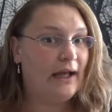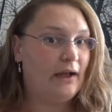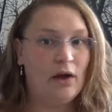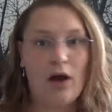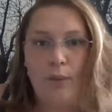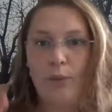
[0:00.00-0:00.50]

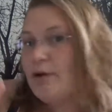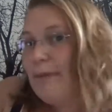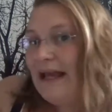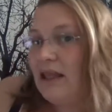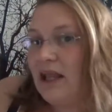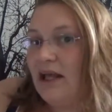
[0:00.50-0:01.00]
and I want to
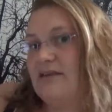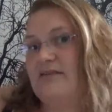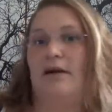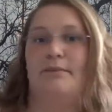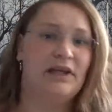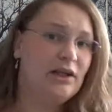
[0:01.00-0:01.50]
make this
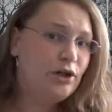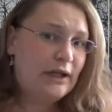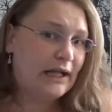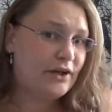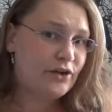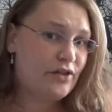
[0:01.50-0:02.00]
and I'm going to learn
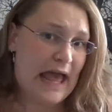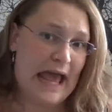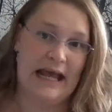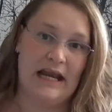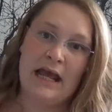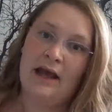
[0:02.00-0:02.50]
how to do that.